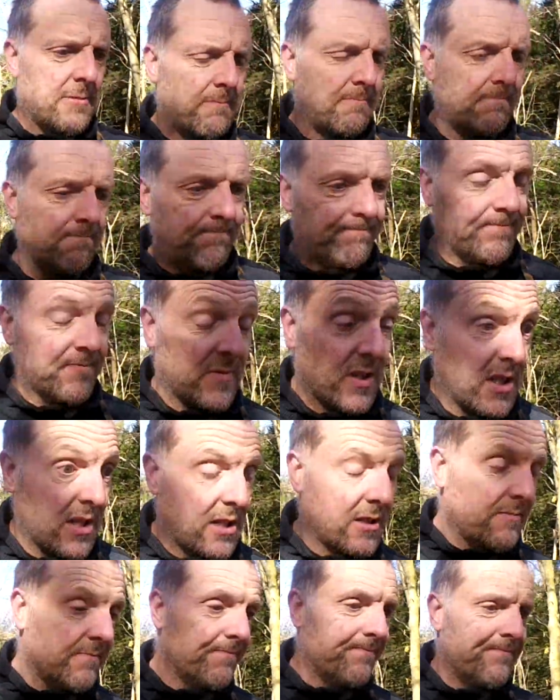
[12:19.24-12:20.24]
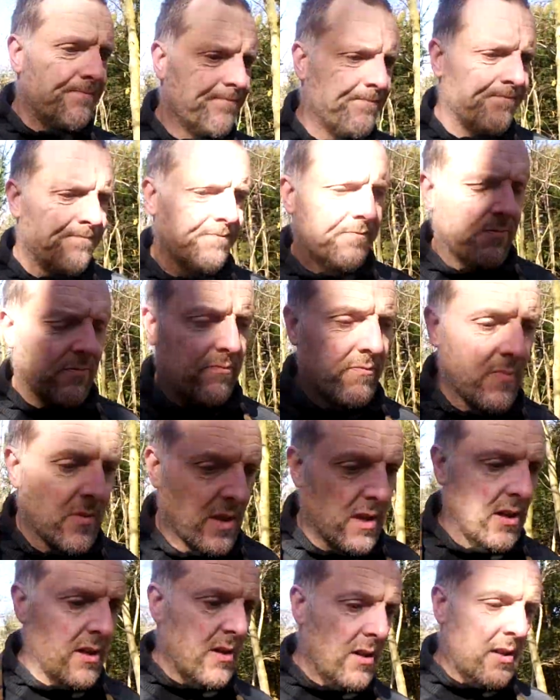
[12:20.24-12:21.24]
um yeah
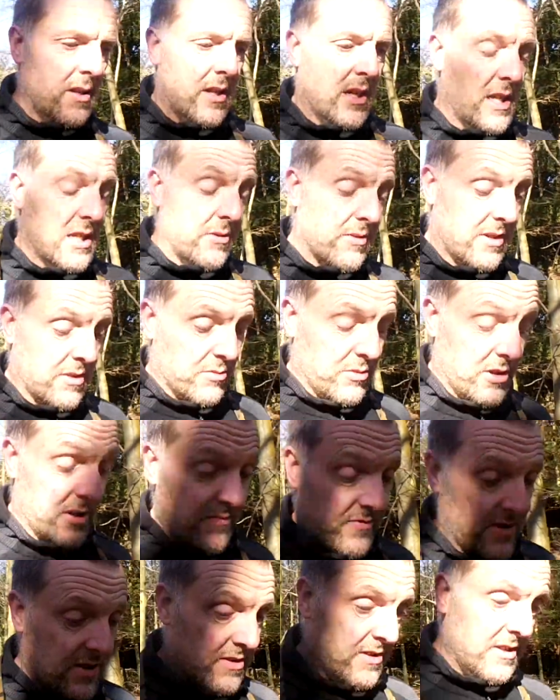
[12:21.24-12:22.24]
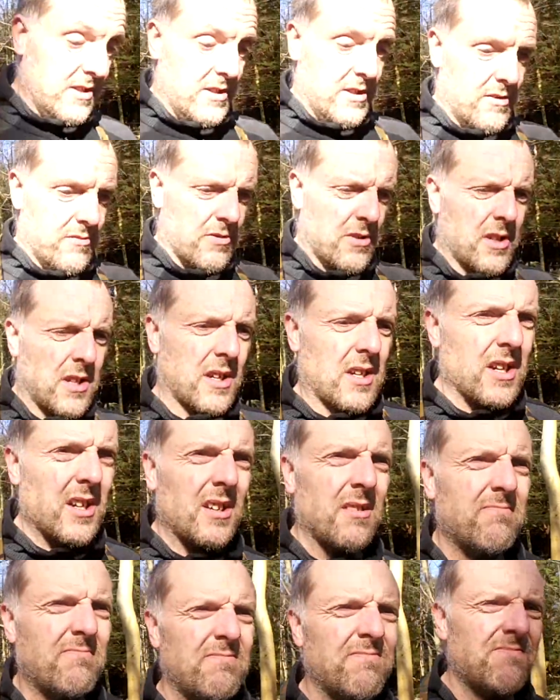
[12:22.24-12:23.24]
anyway whatever right
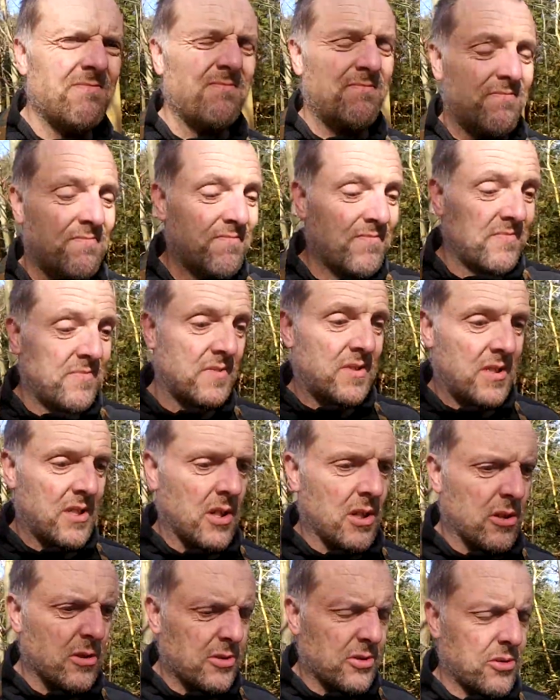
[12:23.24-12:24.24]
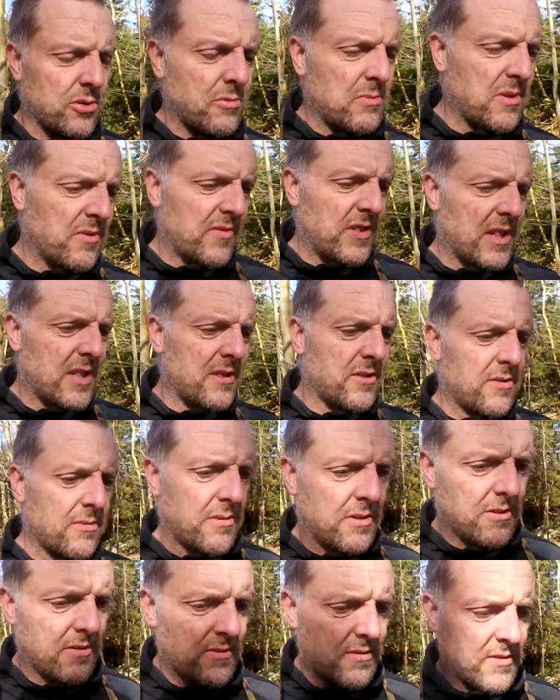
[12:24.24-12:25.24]
um I got to sort my vans
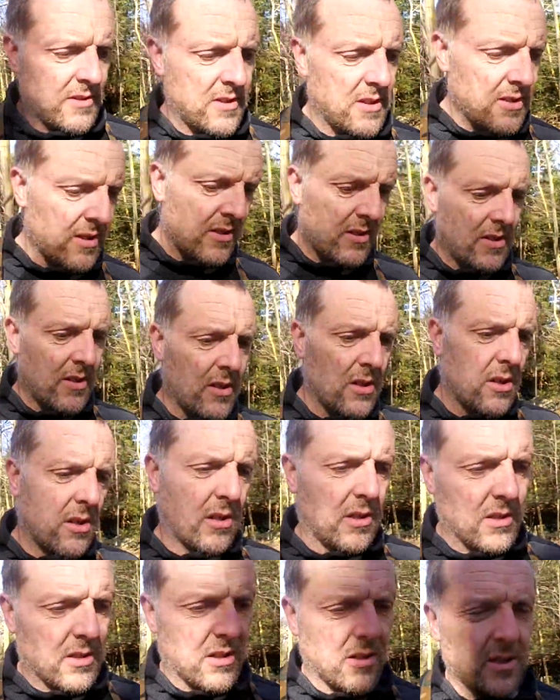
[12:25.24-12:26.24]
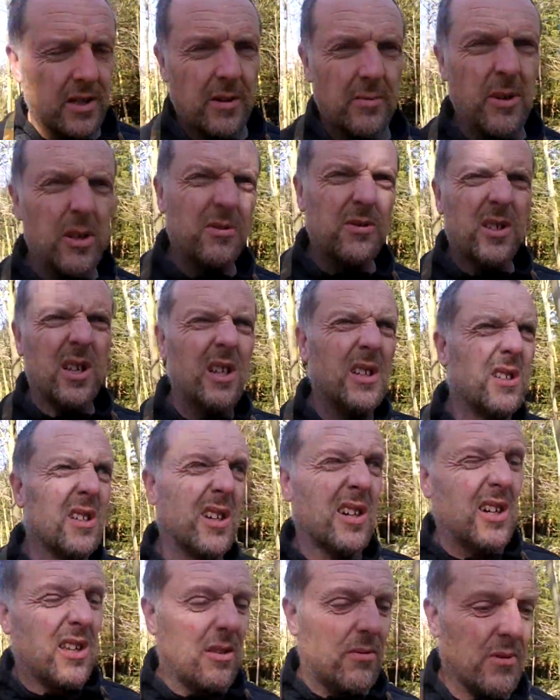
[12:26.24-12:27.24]
for. Oh god, MOT in a
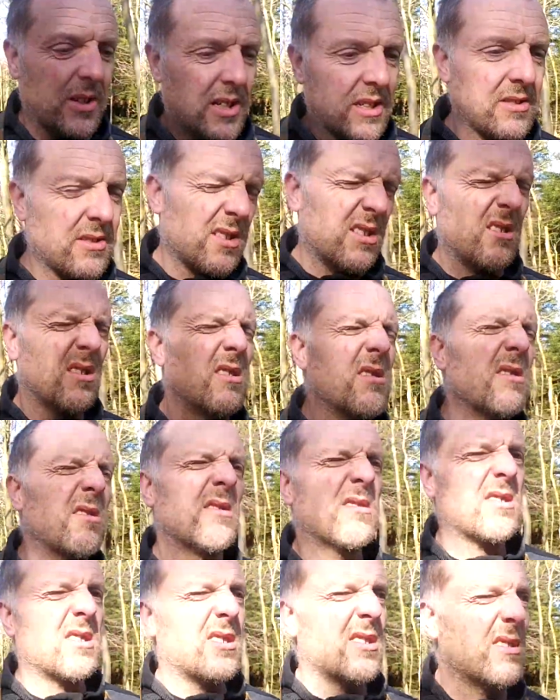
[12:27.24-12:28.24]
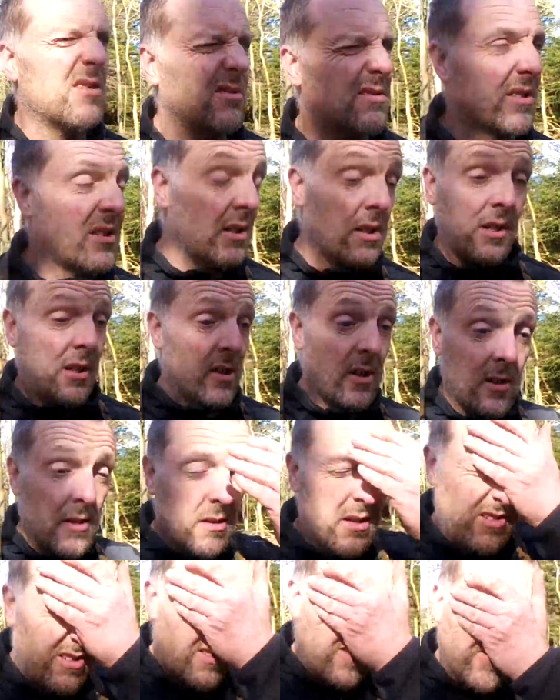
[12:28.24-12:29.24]
couple of weeks. Oh
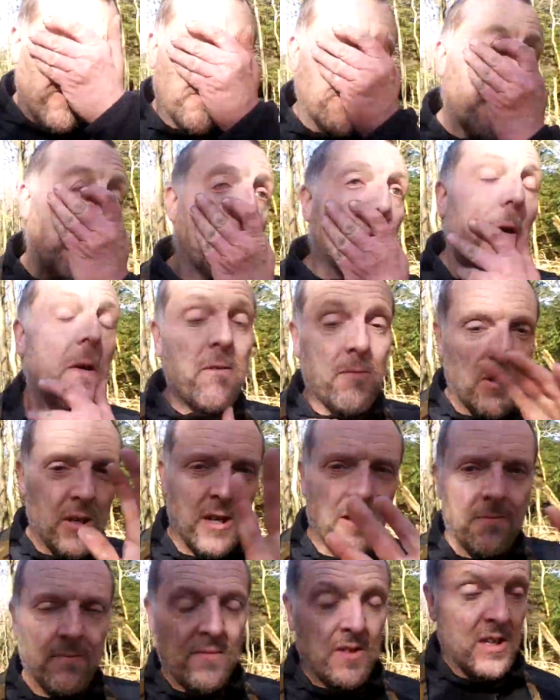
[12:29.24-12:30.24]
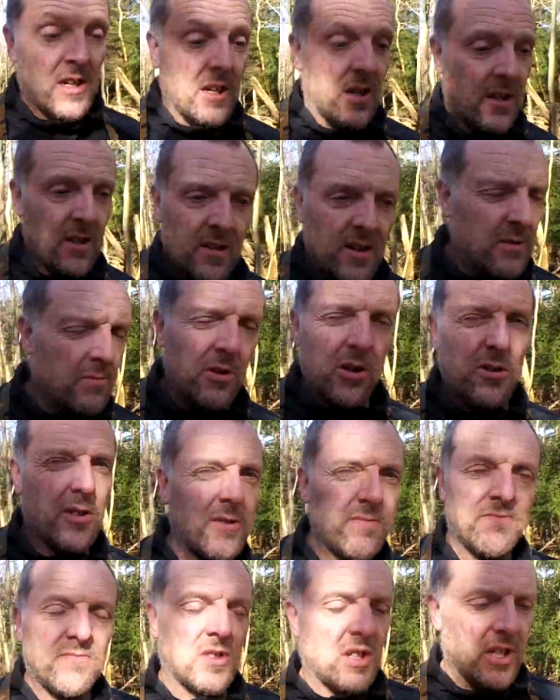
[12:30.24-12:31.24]
god. Oh, well, right. I'm
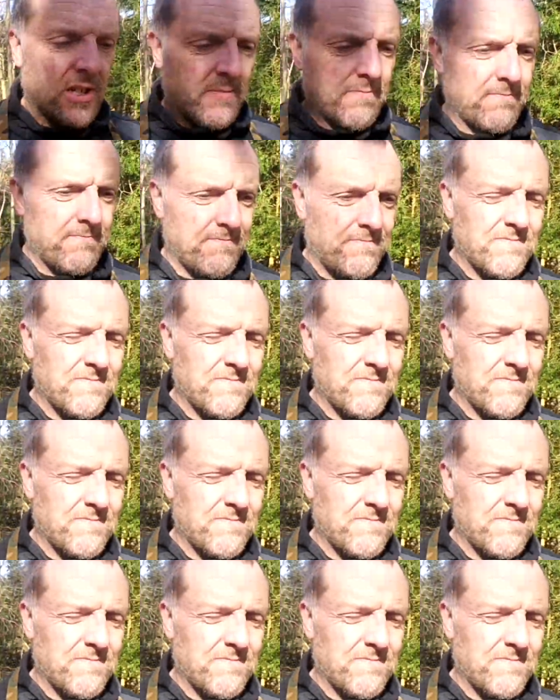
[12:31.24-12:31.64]
going. Right.